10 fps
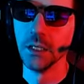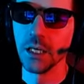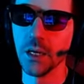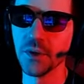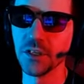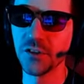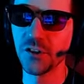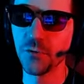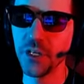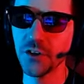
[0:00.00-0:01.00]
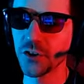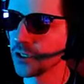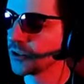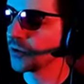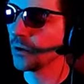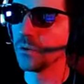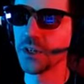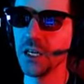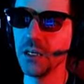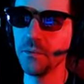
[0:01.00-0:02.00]
I'm gonna switch control to
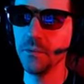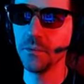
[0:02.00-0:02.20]
him.